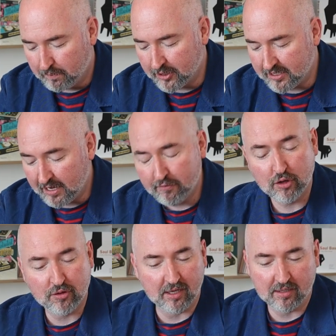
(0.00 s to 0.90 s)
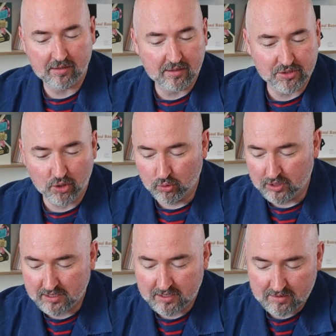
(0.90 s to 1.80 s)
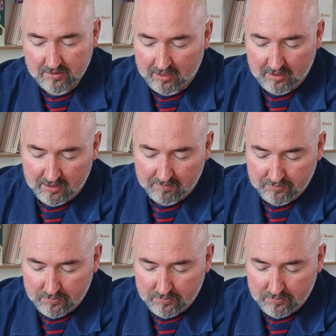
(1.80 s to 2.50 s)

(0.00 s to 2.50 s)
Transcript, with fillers: but everything is always uh,